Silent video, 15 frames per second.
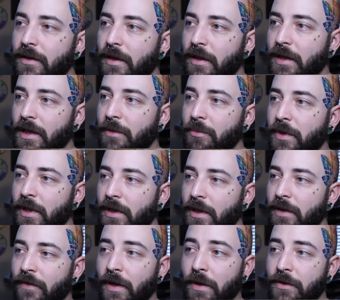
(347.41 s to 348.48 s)
on it, but I
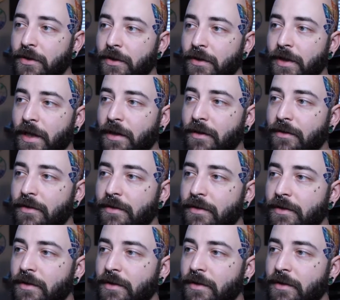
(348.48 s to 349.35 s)
love how it turned out.